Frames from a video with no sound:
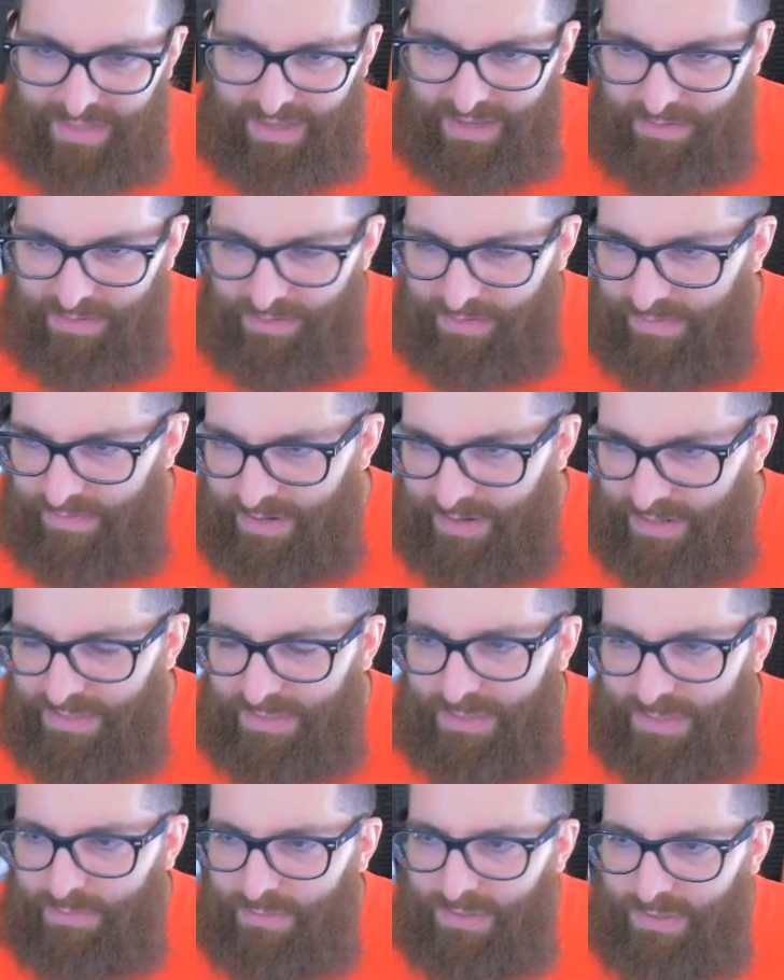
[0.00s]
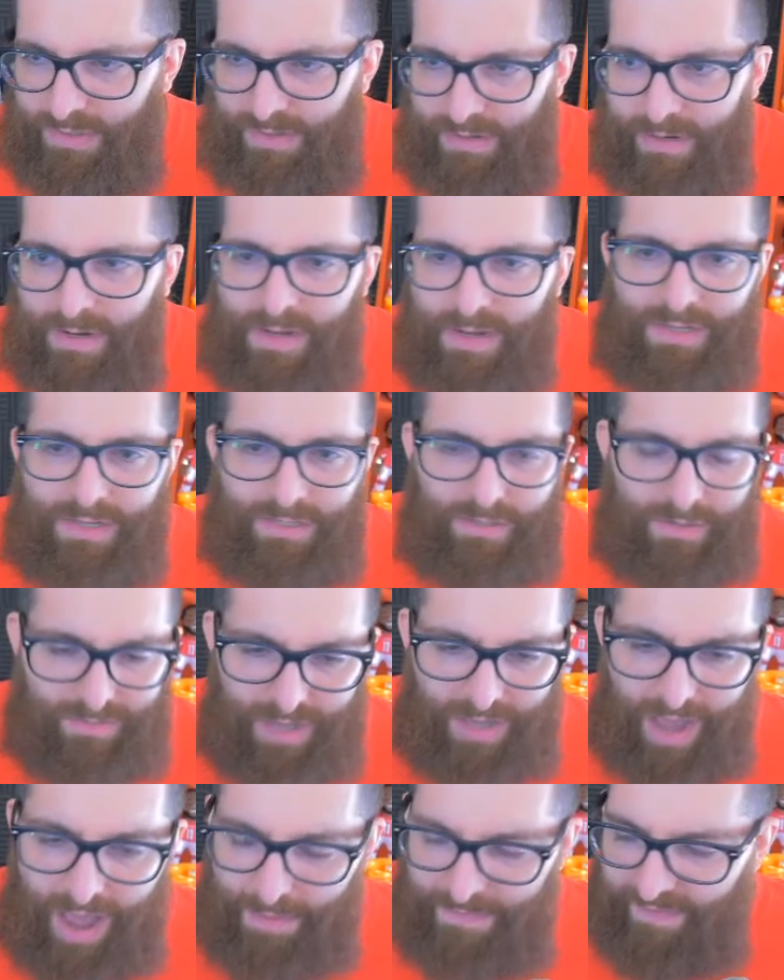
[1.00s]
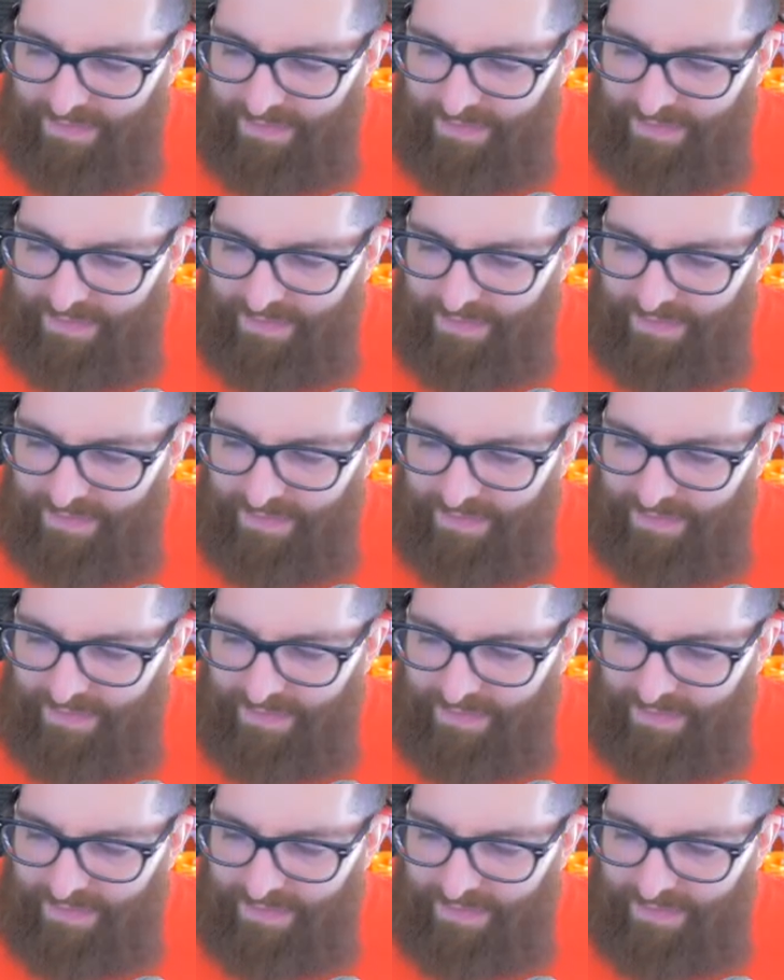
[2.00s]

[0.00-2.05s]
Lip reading: thing or very similar. So top